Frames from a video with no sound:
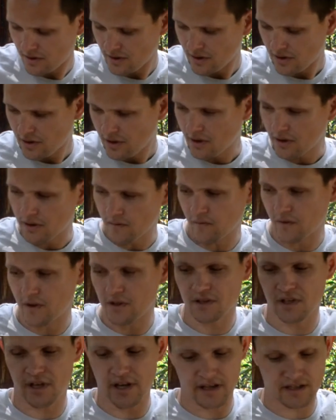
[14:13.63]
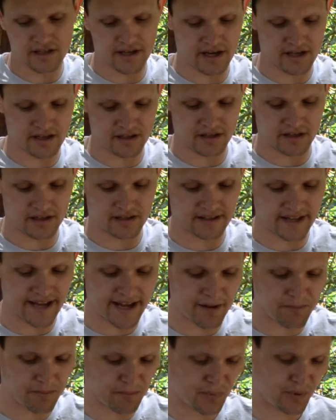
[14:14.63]
If this gets actually
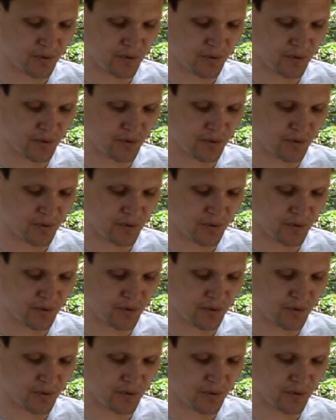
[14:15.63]
damp,